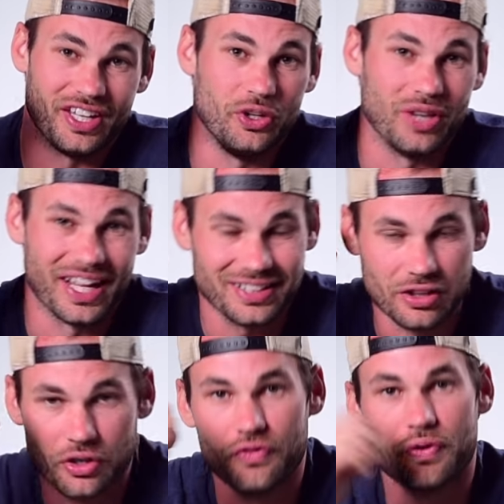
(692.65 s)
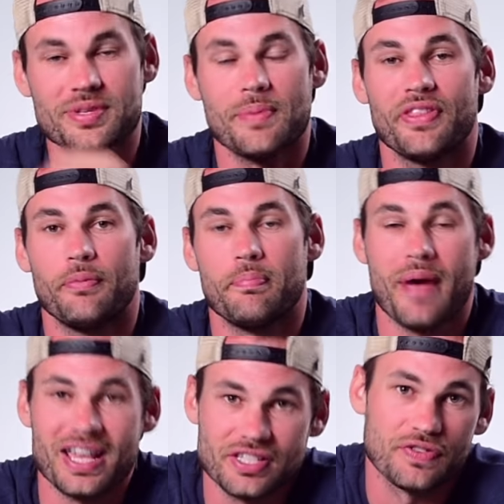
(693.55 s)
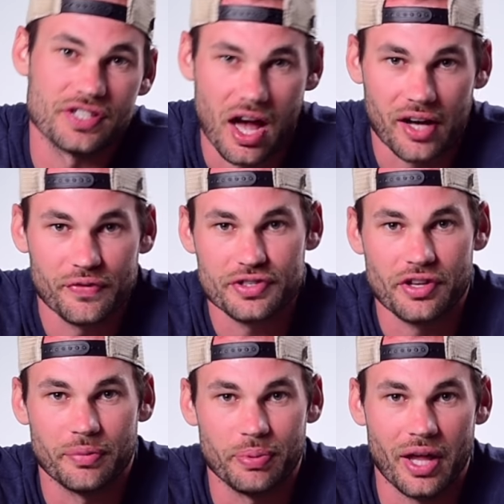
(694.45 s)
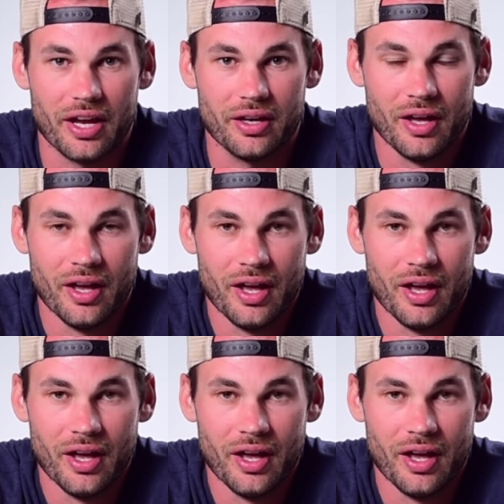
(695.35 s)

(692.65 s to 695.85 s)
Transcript: and you'd like to learn from some of the best photographers on the planet,